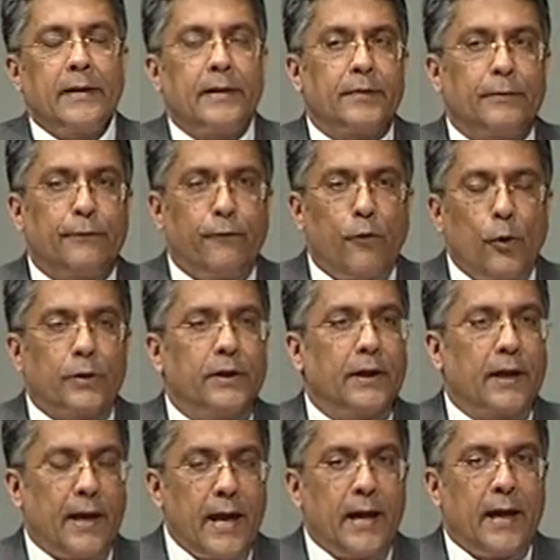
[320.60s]
And there's a
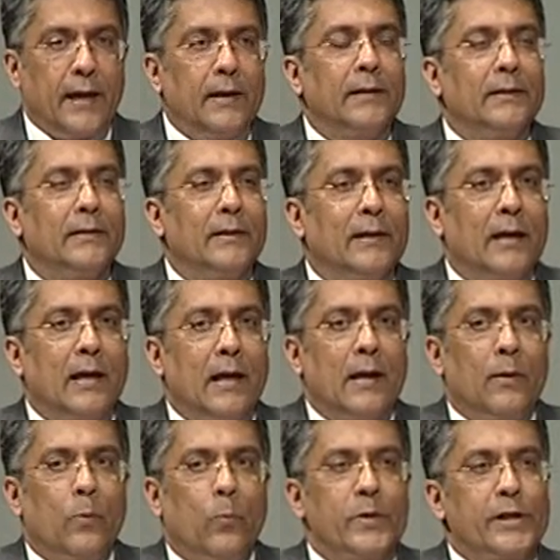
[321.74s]
fourth A,
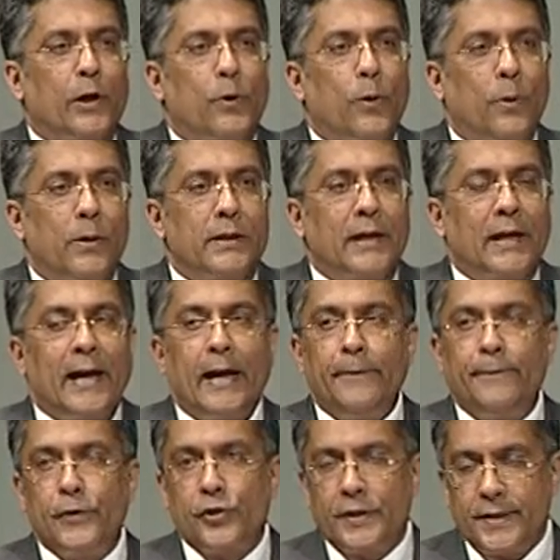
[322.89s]
which I called
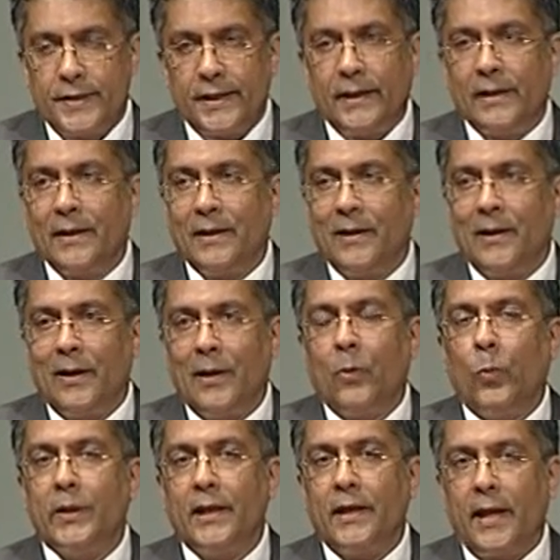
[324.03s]
efficiency,
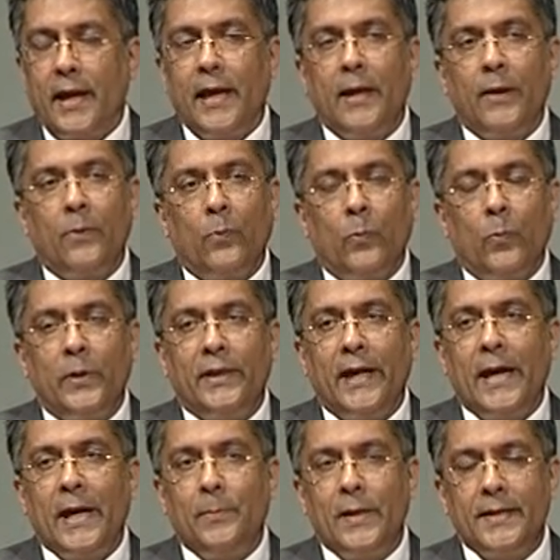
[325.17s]
with an A, with
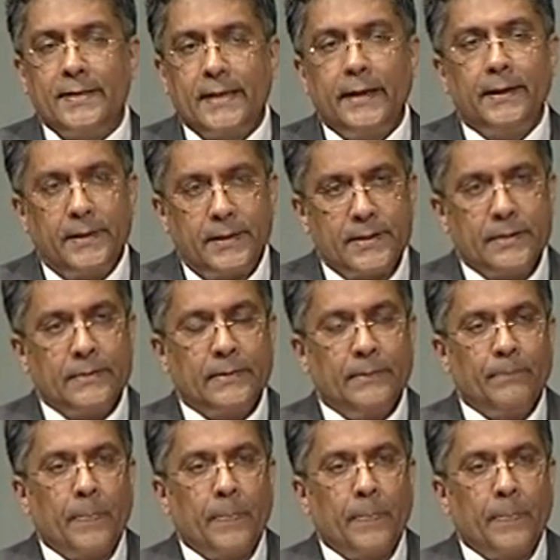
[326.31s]
the A being silent.